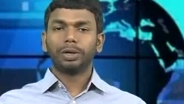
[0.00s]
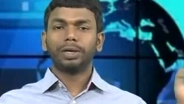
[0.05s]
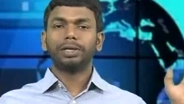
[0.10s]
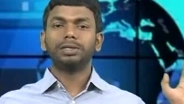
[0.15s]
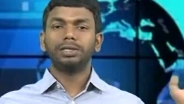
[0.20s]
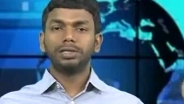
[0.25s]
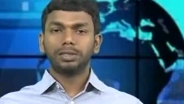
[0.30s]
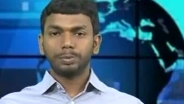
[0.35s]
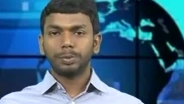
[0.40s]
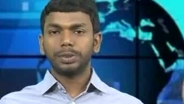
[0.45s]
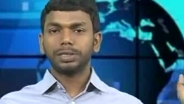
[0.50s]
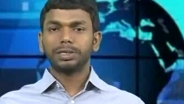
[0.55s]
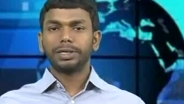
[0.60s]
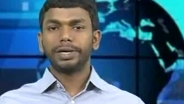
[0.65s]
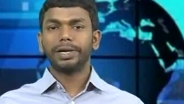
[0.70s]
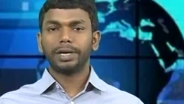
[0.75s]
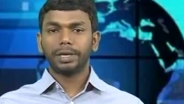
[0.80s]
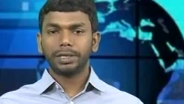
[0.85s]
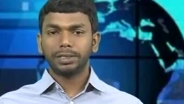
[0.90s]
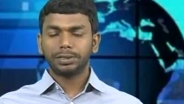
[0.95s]
this much
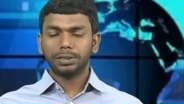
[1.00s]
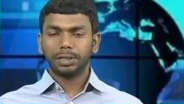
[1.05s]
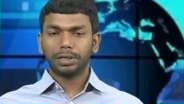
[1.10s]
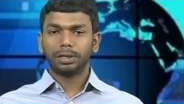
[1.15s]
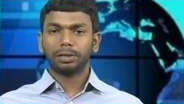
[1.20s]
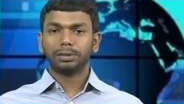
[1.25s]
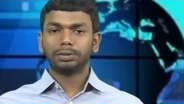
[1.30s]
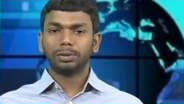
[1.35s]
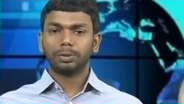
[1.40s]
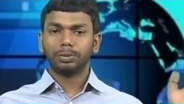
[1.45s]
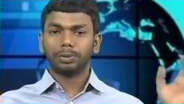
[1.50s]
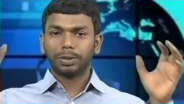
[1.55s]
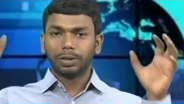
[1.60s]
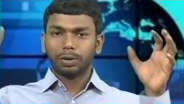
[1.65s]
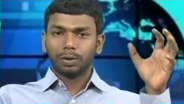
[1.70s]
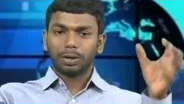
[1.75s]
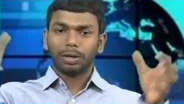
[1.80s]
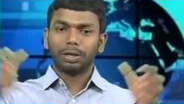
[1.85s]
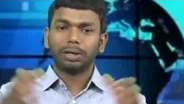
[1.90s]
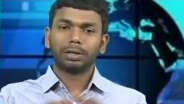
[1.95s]
data is there, so
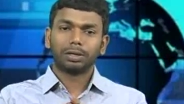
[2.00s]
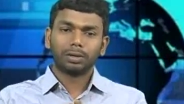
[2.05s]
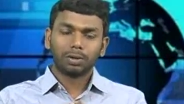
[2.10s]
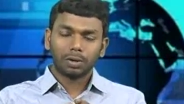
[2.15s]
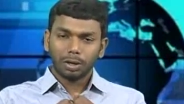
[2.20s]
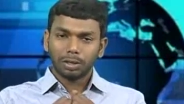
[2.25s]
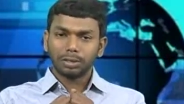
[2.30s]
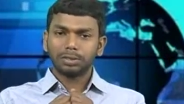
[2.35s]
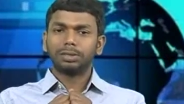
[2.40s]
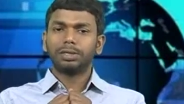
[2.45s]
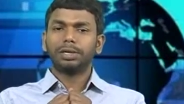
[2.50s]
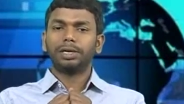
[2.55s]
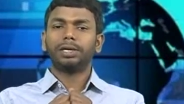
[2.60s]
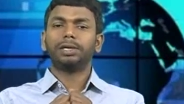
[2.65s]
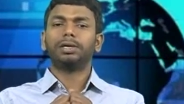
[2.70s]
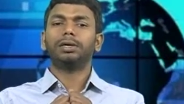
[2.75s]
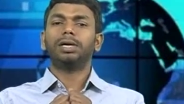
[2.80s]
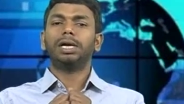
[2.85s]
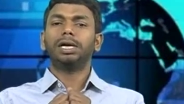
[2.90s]
crawler crawls the data